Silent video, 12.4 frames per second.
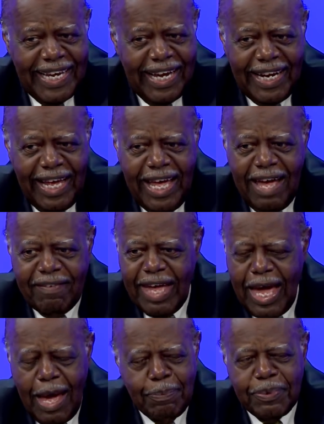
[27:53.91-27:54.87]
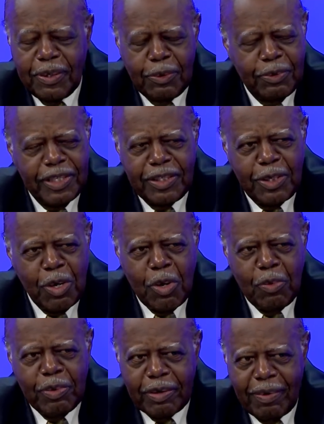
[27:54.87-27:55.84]
and I have absolutely
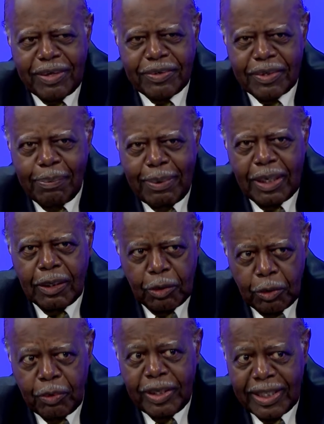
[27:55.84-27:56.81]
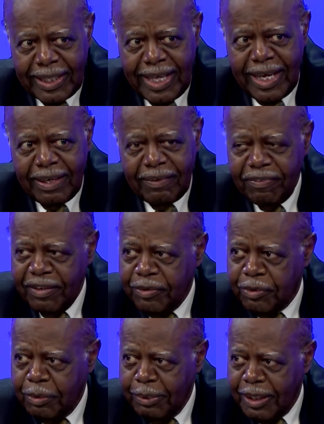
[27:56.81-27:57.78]
no regrets about learning that
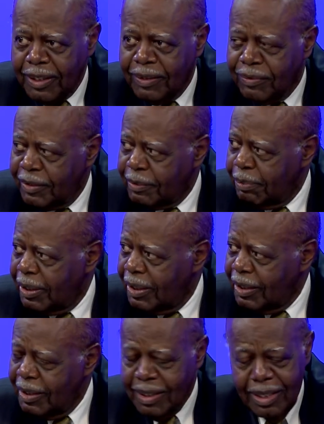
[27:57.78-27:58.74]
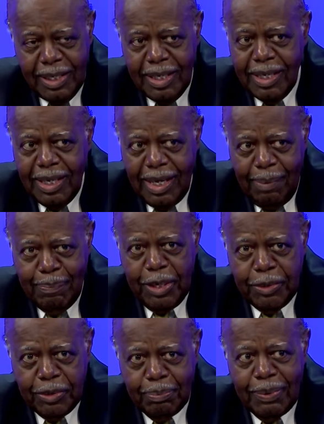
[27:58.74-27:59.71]
feature because it's been a
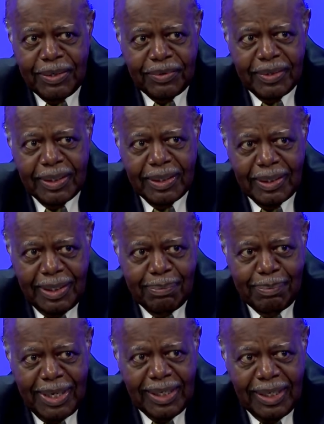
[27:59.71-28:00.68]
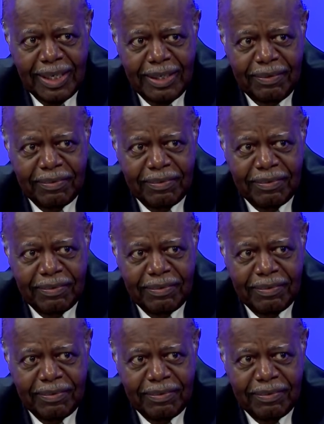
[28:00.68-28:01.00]
major blessing in my life.